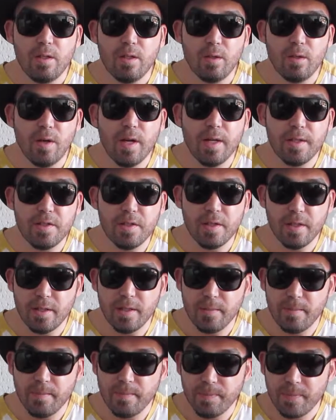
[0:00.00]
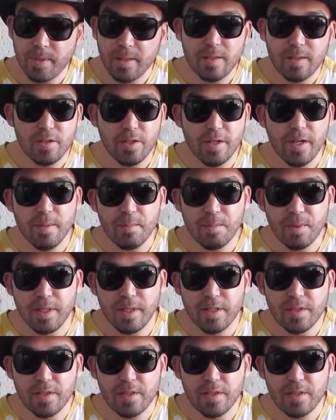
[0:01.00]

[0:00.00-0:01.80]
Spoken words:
All right, today I'm pretty